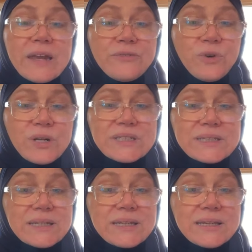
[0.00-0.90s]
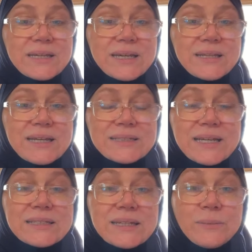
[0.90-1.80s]
And of course, that
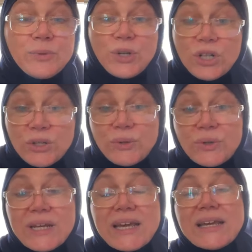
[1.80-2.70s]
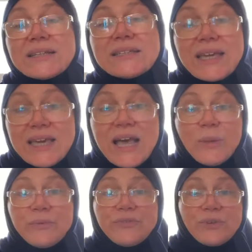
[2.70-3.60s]
doesn't preclude seeking
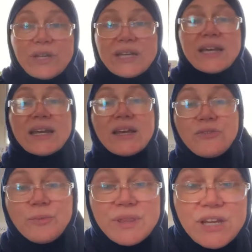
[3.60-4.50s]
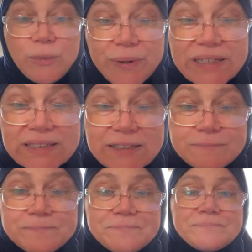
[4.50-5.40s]
help if you need it from a therapist.